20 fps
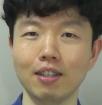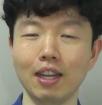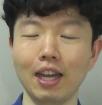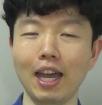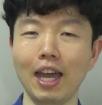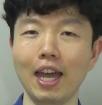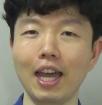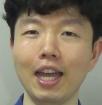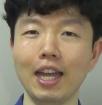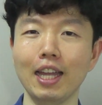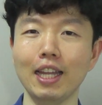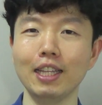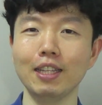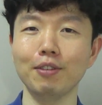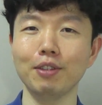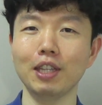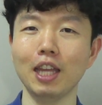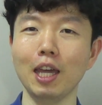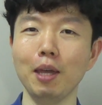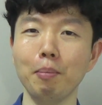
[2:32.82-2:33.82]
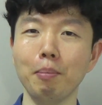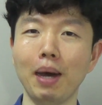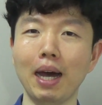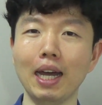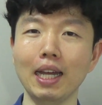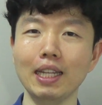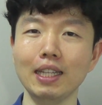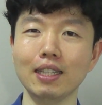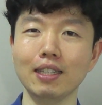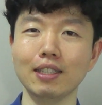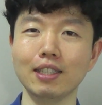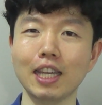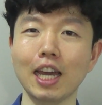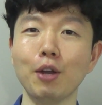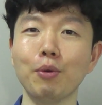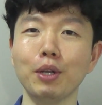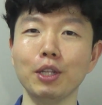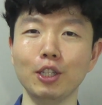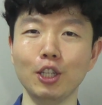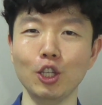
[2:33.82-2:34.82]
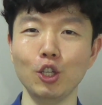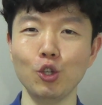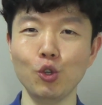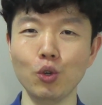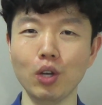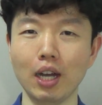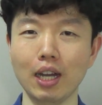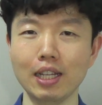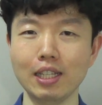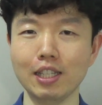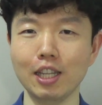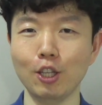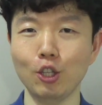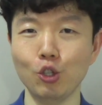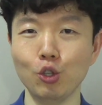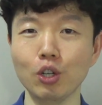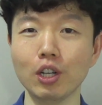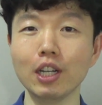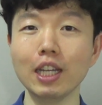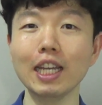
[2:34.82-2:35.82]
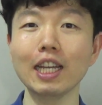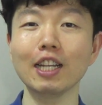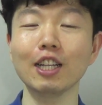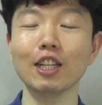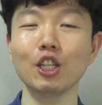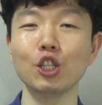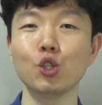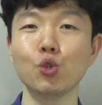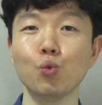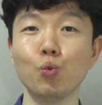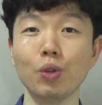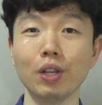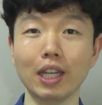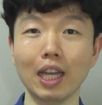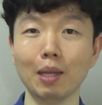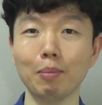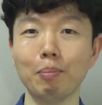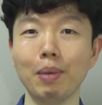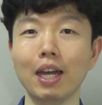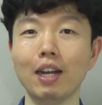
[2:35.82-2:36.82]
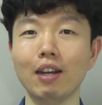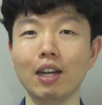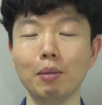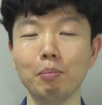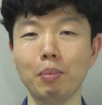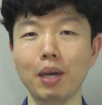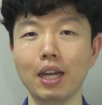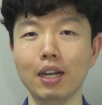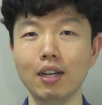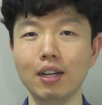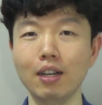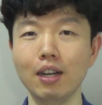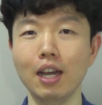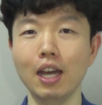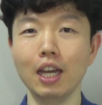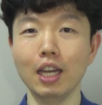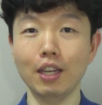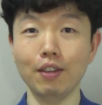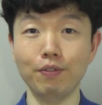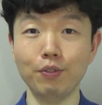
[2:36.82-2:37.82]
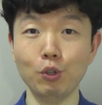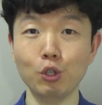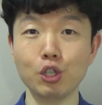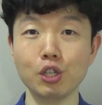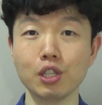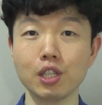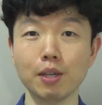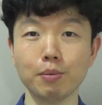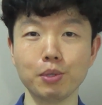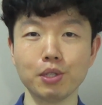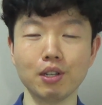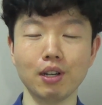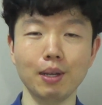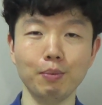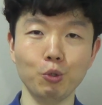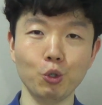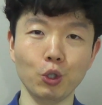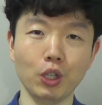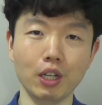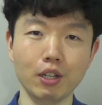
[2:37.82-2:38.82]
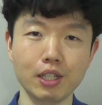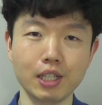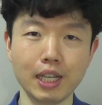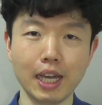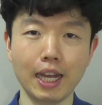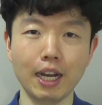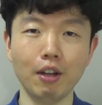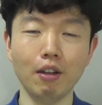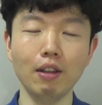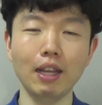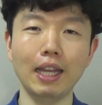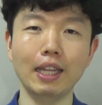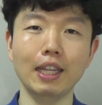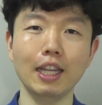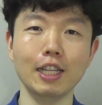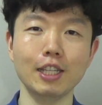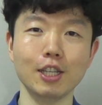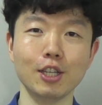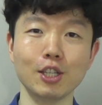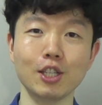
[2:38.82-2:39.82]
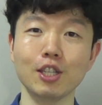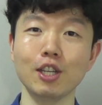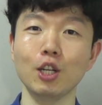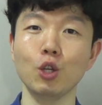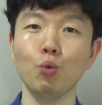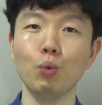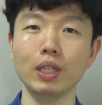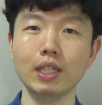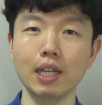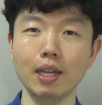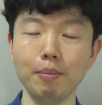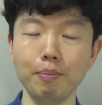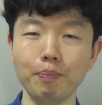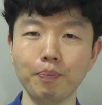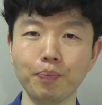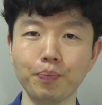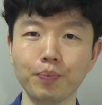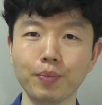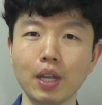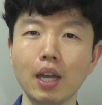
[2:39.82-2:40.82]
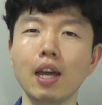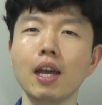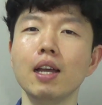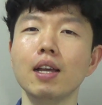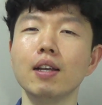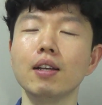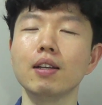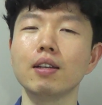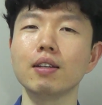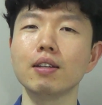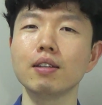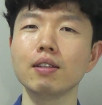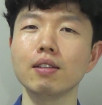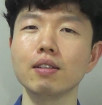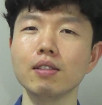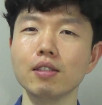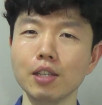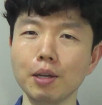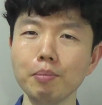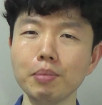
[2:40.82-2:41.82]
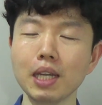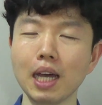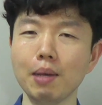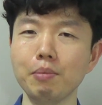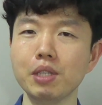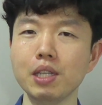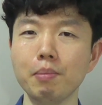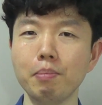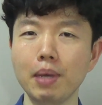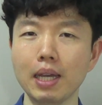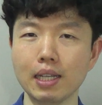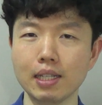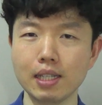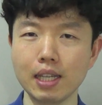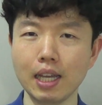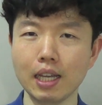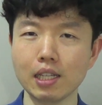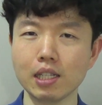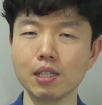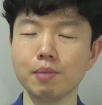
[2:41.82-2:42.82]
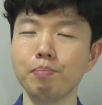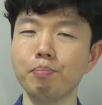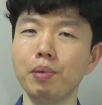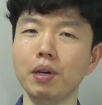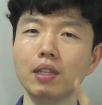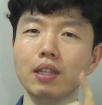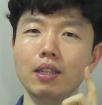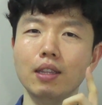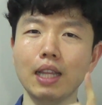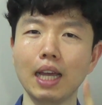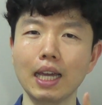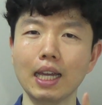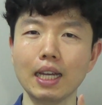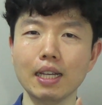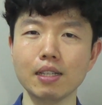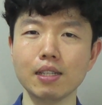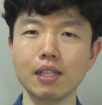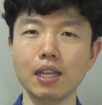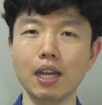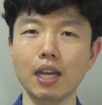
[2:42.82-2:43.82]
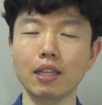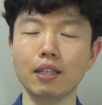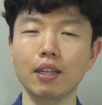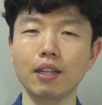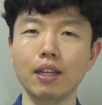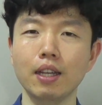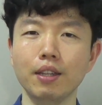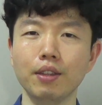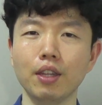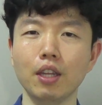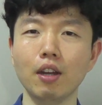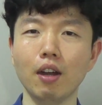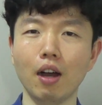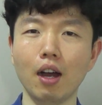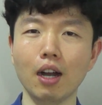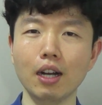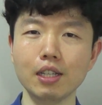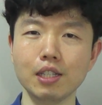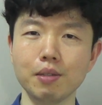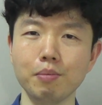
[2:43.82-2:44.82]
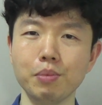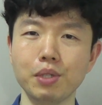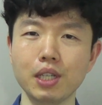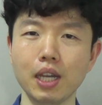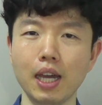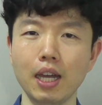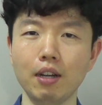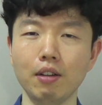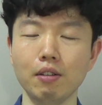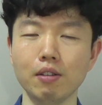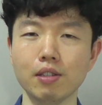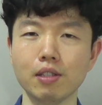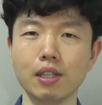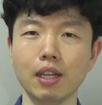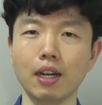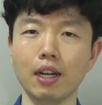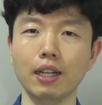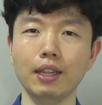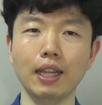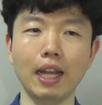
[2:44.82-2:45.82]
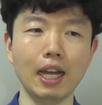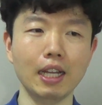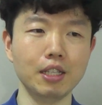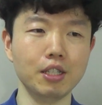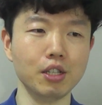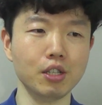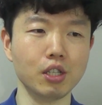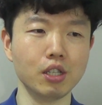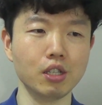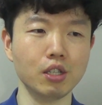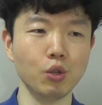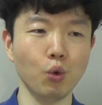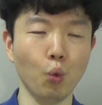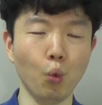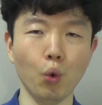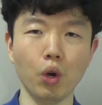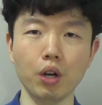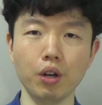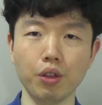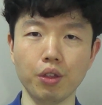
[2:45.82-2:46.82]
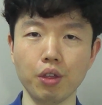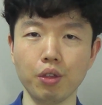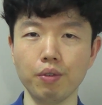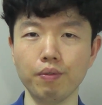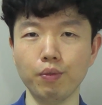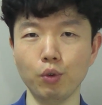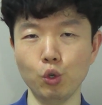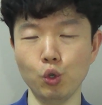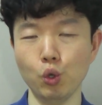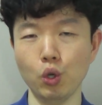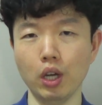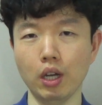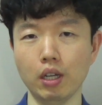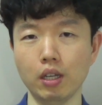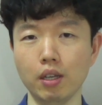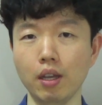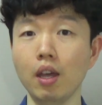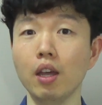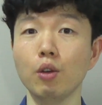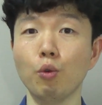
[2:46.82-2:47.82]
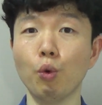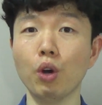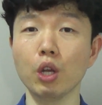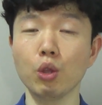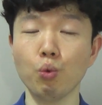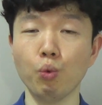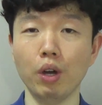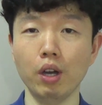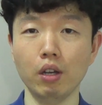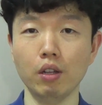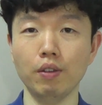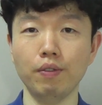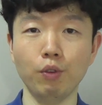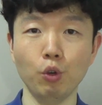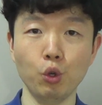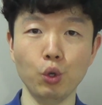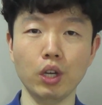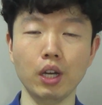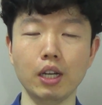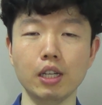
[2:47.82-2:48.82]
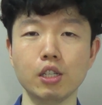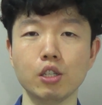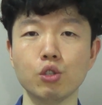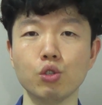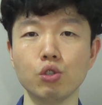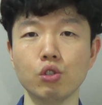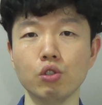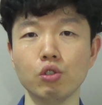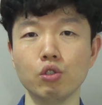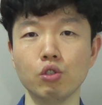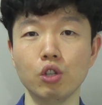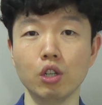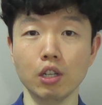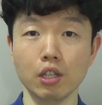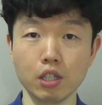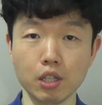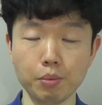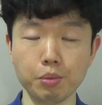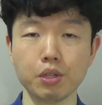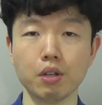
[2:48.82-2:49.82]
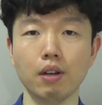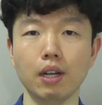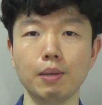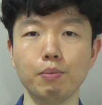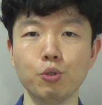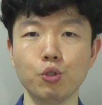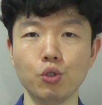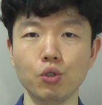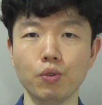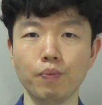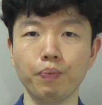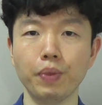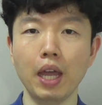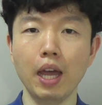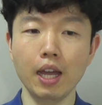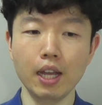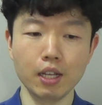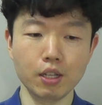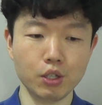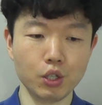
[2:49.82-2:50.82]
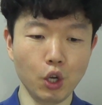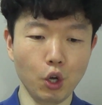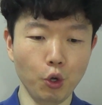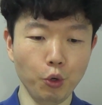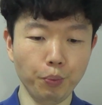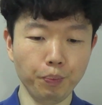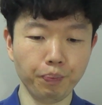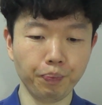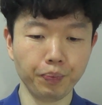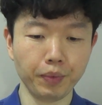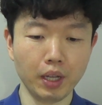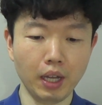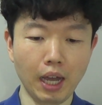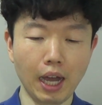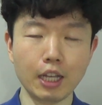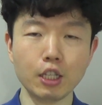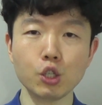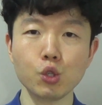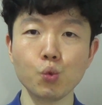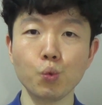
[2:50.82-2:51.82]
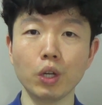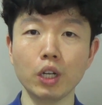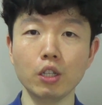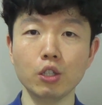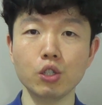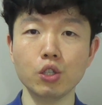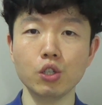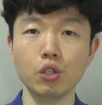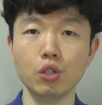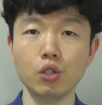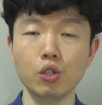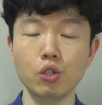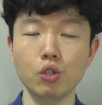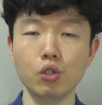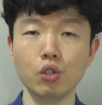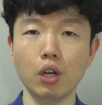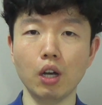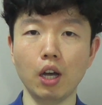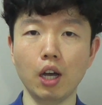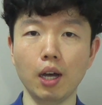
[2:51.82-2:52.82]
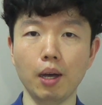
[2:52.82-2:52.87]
And they might guarantee you guys that your English will get better and better if you just subscribe to their channel and then just study with them. Sometimes it makes sense, but like I said, there are some channels that are not just worthwhile for you guys to subscribe to. So I just wanted to